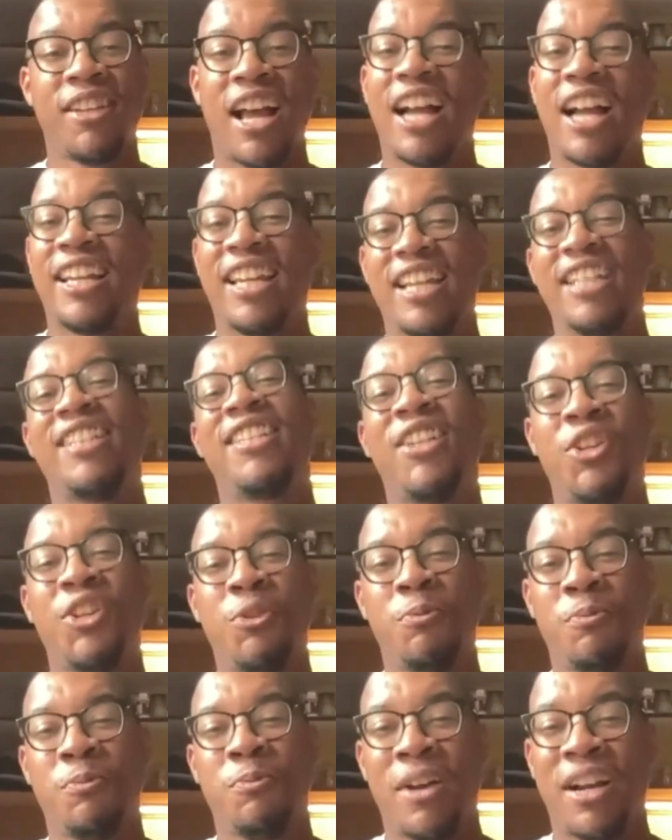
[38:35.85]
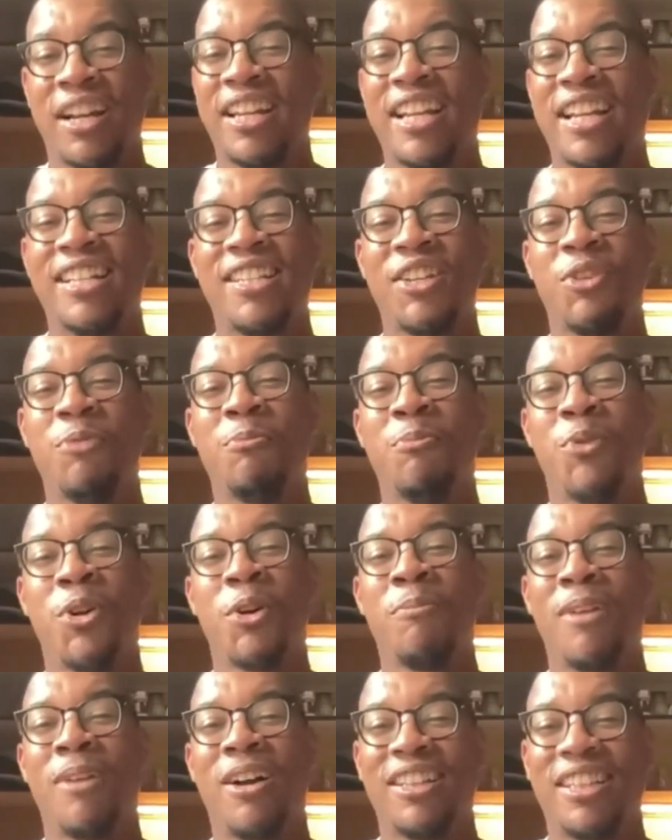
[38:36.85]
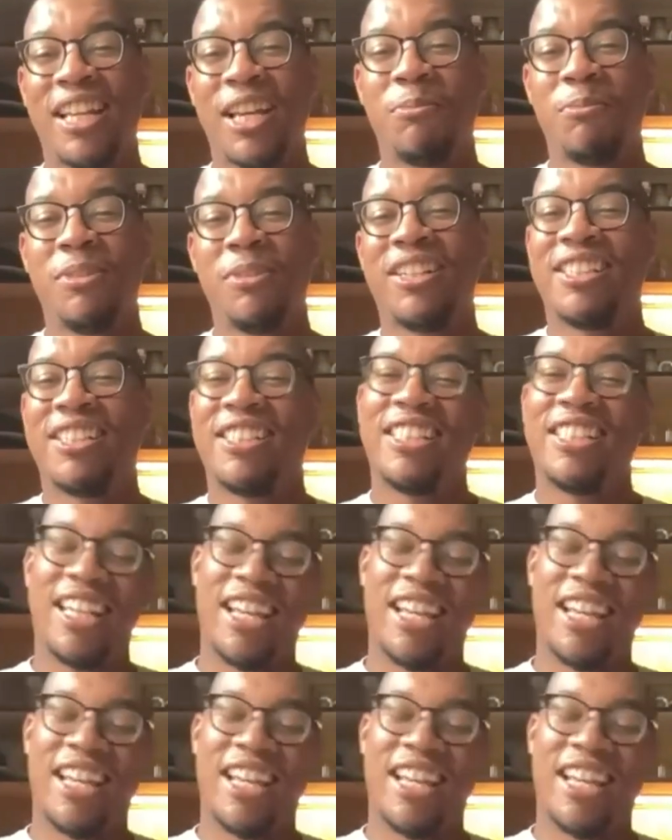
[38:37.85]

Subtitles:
I can't tell you more about that, because